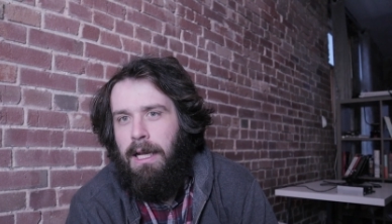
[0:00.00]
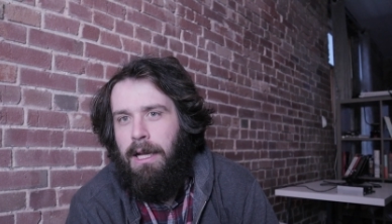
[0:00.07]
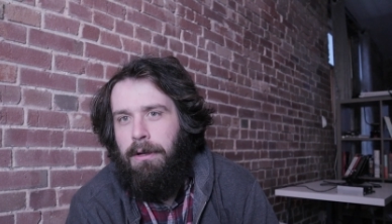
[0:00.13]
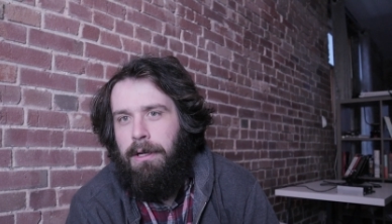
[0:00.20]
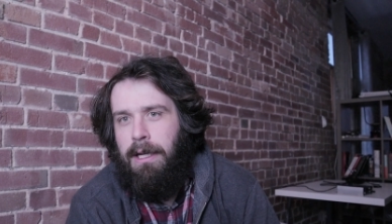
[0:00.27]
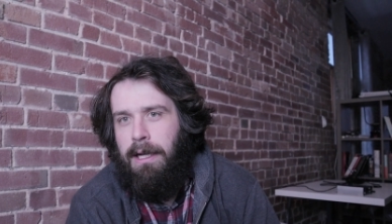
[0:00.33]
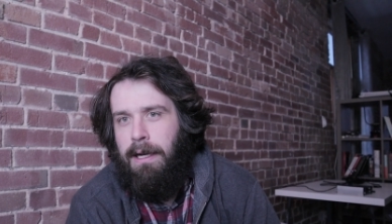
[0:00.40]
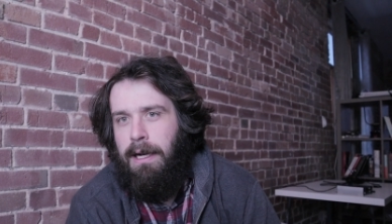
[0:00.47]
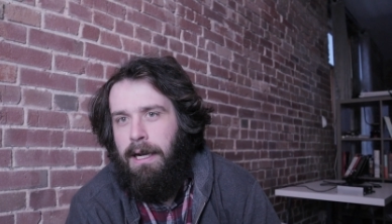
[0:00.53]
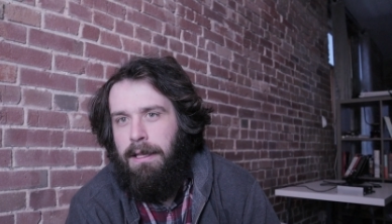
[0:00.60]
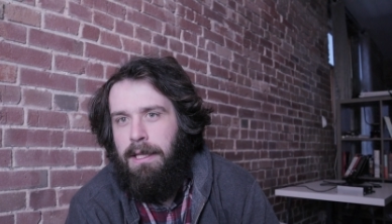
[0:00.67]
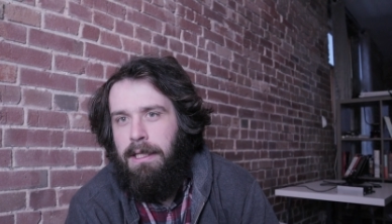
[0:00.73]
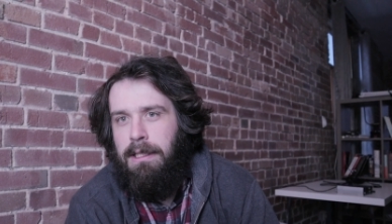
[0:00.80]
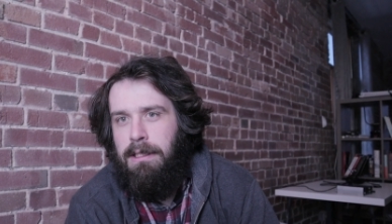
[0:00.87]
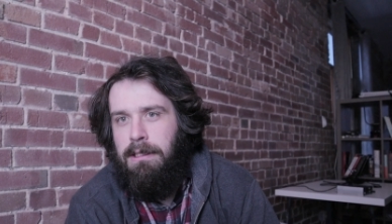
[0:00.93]
Okay, I
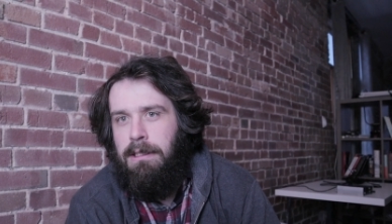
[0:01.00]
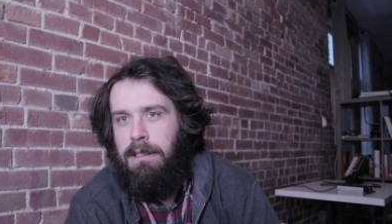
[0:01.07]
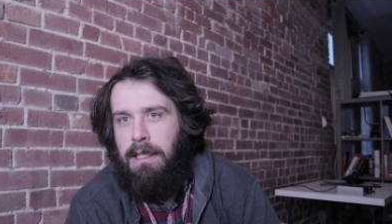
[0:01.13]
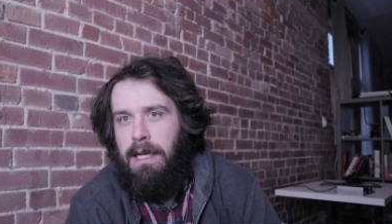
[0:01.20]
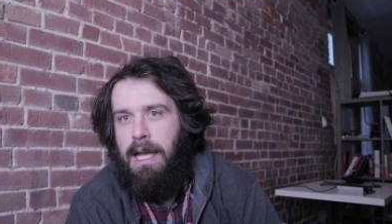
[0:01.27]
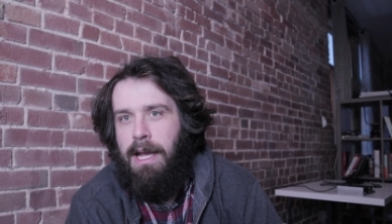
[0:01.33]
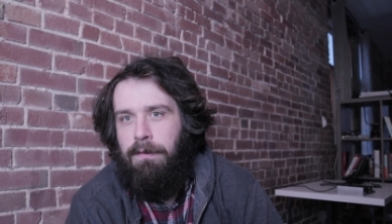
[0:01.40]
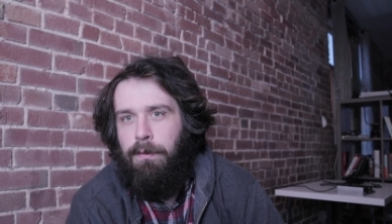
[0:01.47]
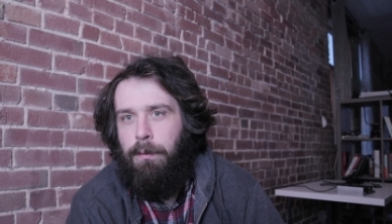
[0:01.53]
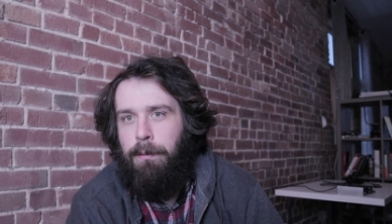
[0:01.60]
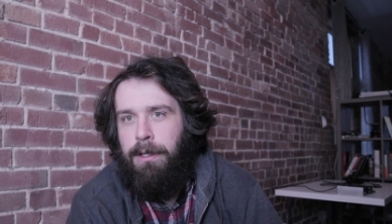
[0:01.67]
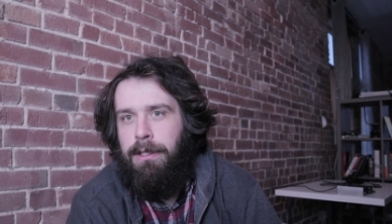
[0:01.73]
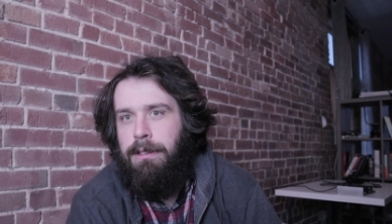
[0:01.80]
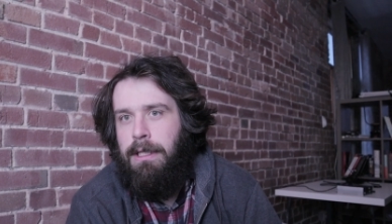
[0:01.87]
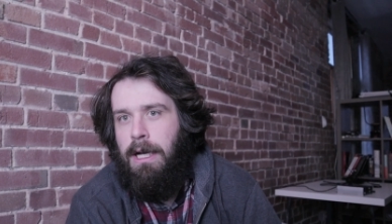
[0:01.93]
think this is going to have a
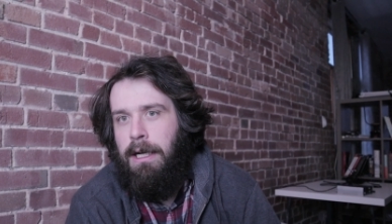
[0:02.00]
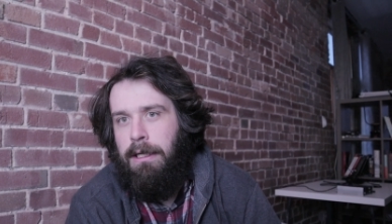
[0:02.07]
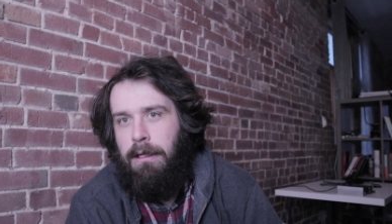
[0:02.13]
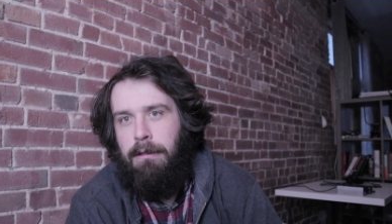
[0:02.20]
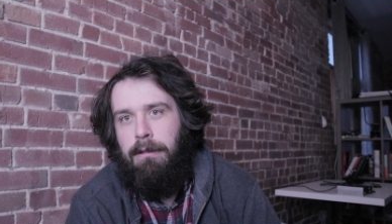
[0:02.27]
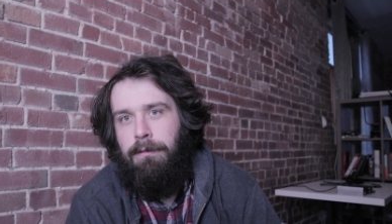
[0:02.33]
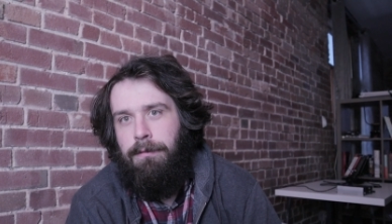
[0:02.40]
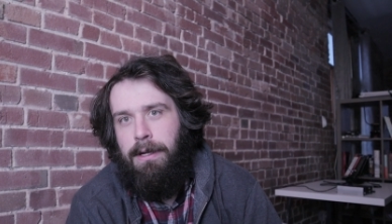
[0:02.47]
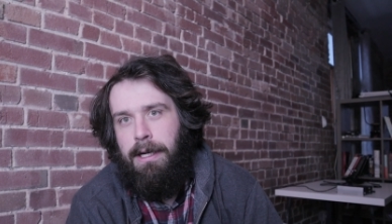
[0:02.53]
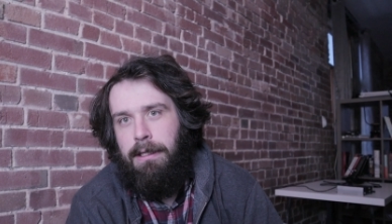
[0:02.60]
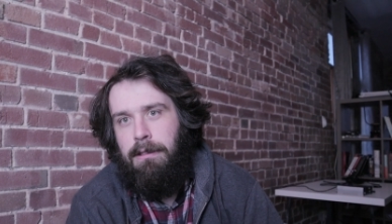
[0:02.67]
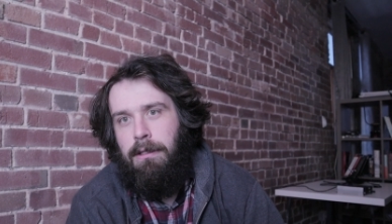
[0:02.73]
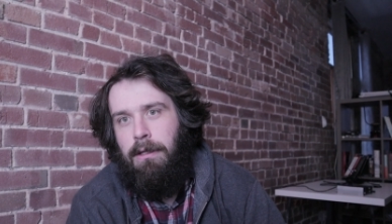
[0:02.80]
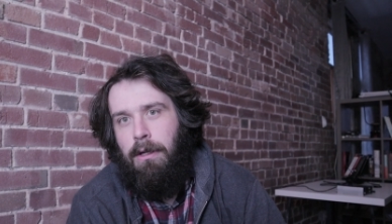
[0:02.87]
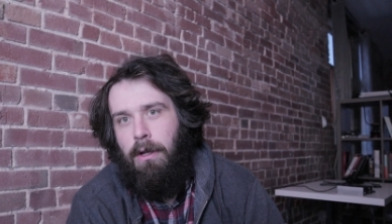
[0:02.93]
weird knock on
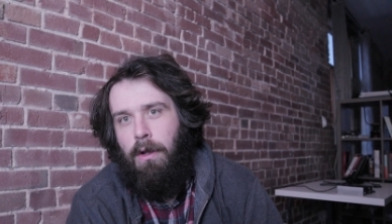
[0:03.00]
effect